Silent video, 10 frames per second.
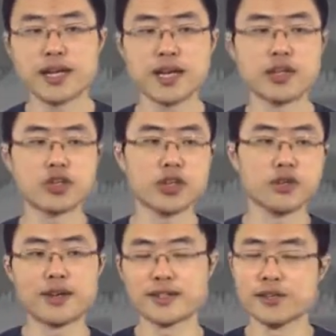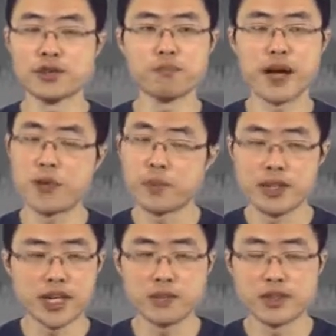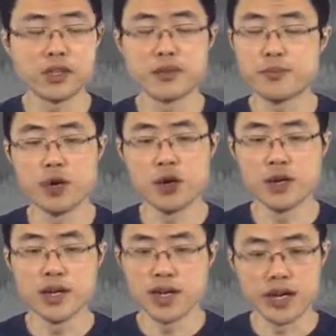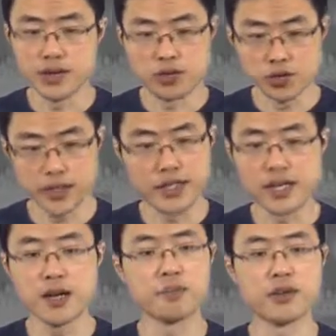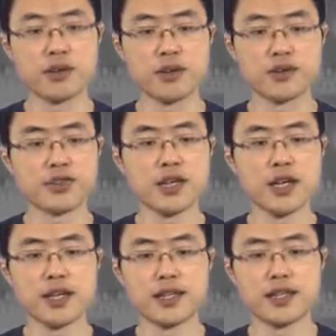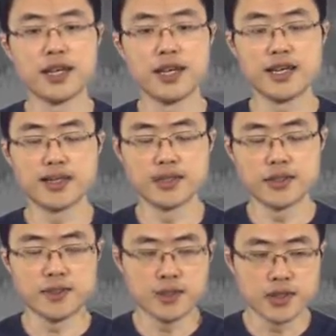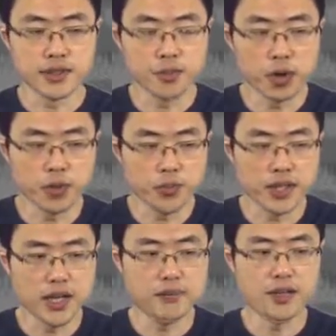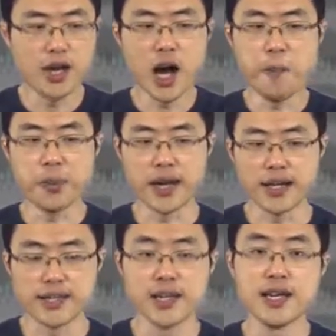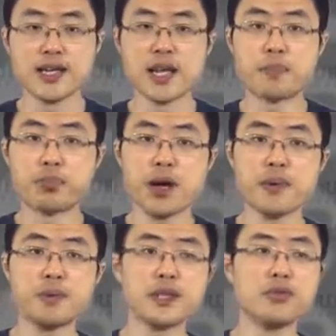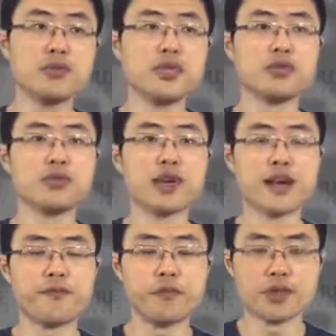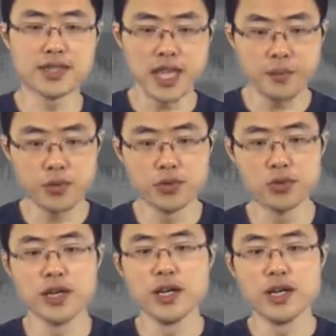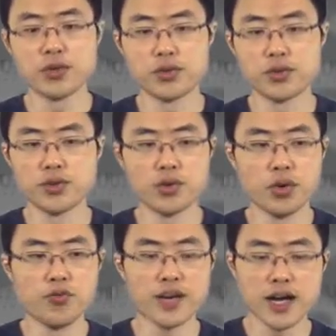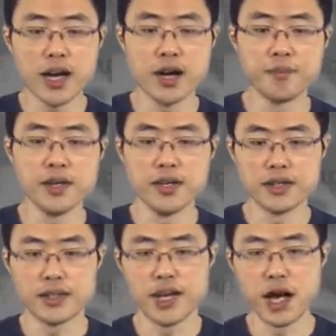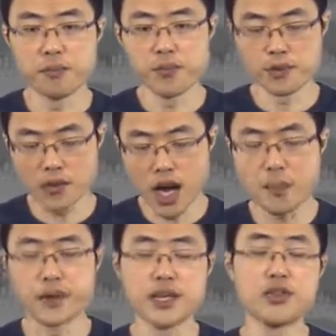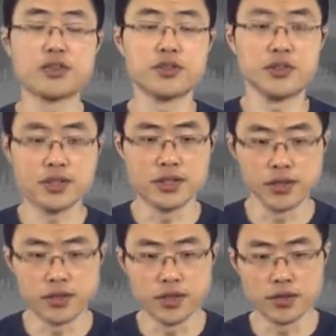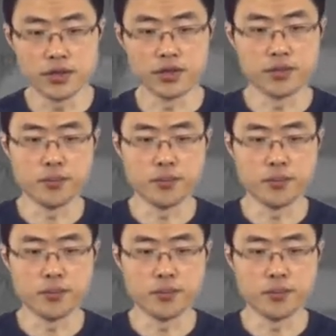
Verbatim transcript: then the generalization bound would become a little bit more uh, trickier because the, as, the, as the model becomes complex, then probably you need to have more samples to overcome the, com the complication in your, in